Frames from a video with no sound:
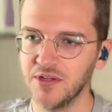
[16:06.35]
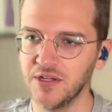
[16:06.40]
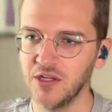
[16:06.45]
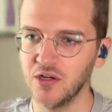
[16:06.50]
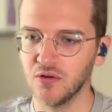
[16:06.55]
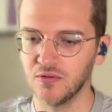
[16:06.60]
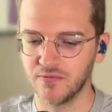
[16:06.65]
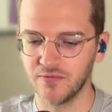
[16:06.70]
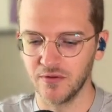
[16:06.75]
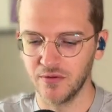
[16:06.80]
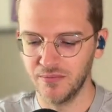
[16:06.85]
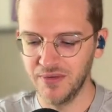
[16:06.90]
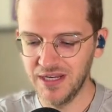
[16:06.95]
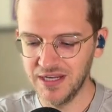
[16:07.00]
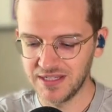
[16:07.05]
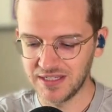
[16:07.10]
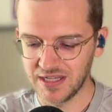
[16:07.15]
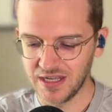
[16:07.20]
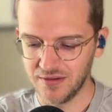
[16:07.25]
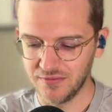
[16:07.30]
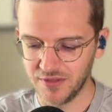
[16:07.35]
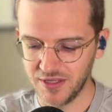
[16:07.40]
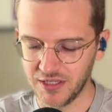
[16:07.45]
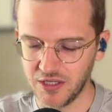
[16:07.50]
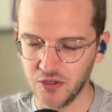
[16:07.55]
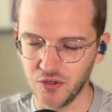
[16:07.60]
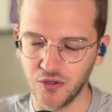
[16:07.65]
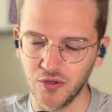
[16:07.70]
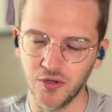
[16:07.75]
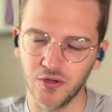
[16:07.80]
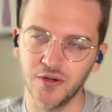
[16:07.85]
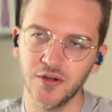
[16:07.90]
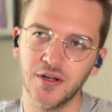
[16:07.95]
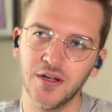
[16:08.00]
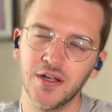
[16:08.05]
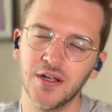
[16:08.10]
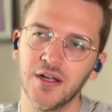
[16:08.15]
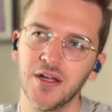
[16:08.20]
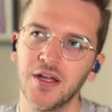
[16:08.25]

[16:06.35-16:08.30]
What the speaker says: But, you know, for me, it's kind of like you